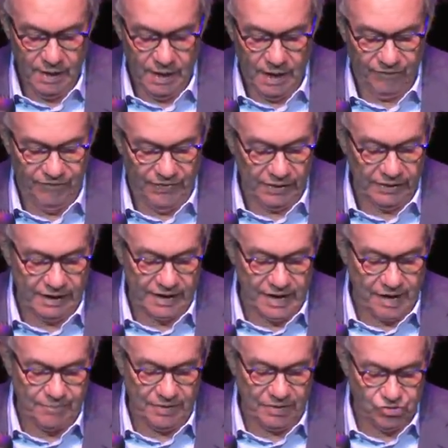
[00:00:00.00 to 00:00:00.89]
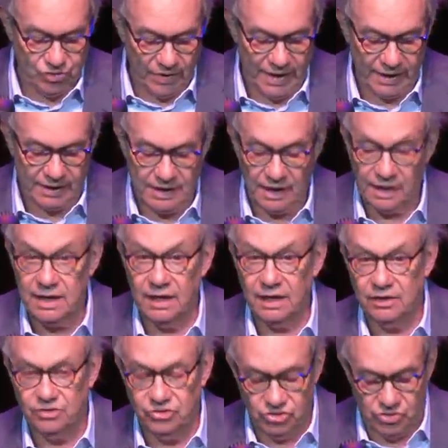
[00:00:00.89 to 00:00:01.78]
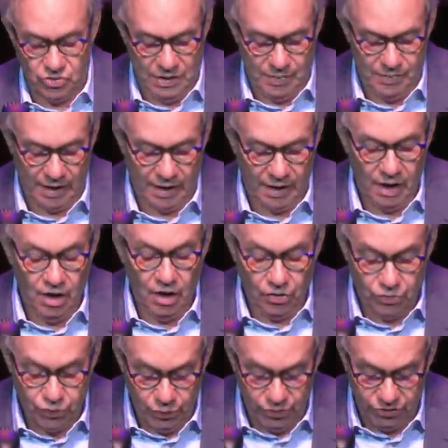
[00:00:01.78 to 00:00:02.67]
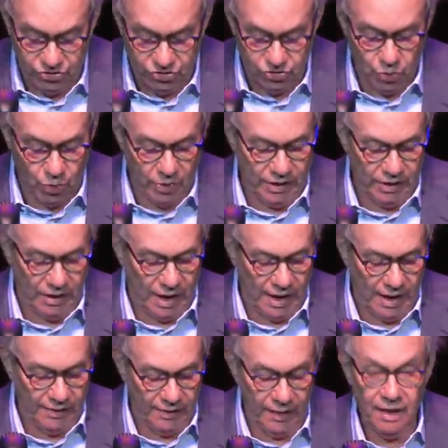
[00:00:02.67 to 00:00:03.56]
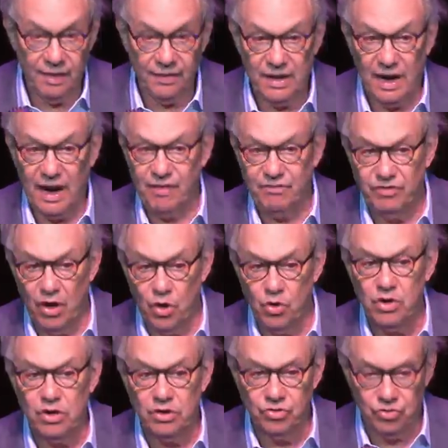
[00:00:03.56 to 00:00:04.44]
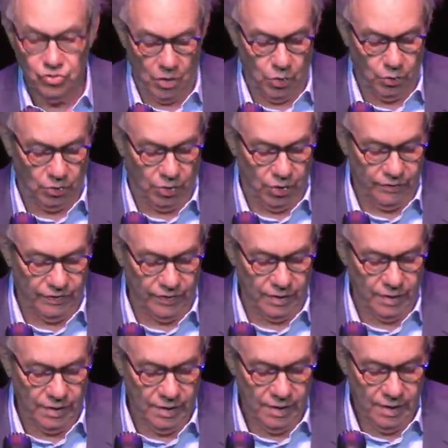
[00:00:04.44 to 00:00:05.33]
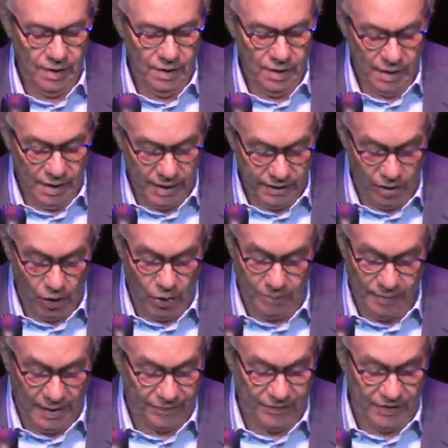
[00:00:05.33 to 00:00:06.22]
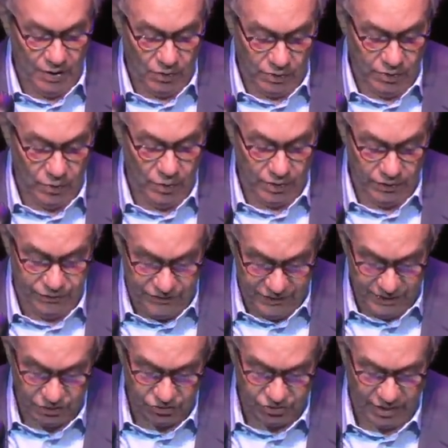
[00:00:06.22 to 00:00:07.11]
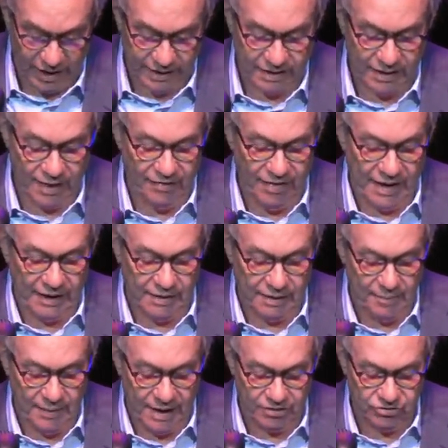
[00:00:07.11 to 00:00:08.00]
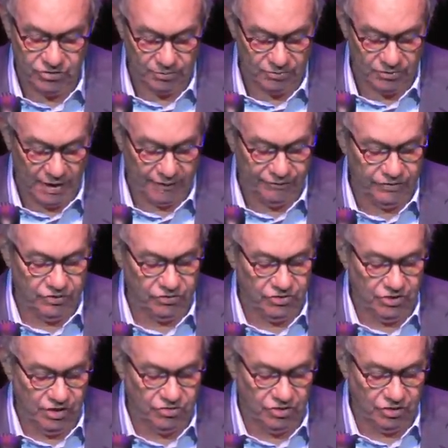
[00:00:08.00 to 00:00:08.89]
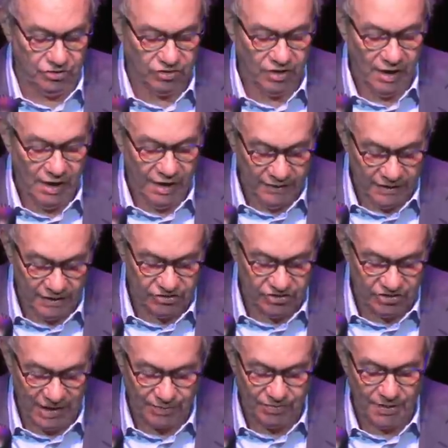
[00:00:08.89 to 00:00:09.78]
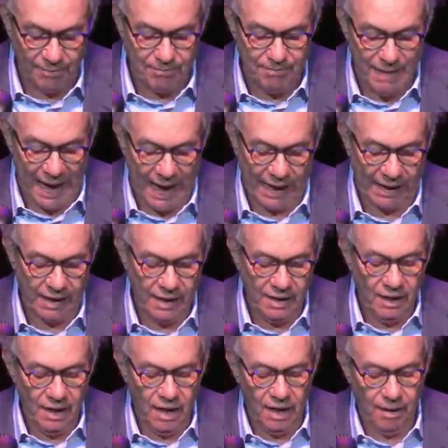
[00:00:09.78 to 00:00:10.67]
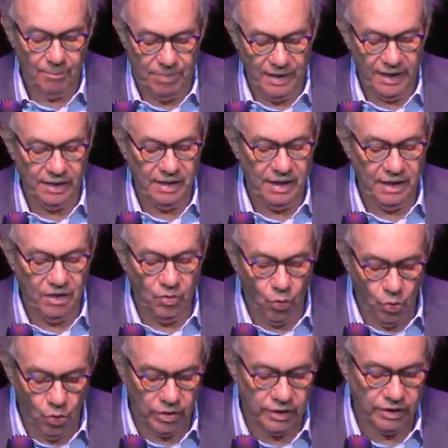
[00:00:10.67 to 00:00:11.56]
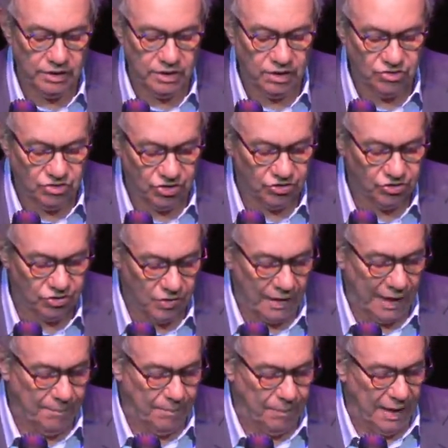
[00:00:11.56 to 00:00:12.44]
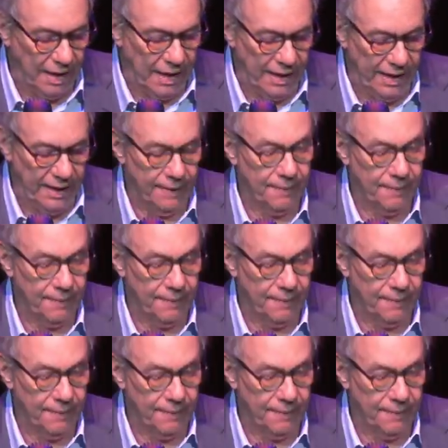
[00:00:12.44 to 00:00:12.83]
I felt like I've been dragged kicking and screaming through a storyline that I have no control over. I know I'm not the only one who feels like they've had to make some tough decisions that set them back a bit in order to just scrape by.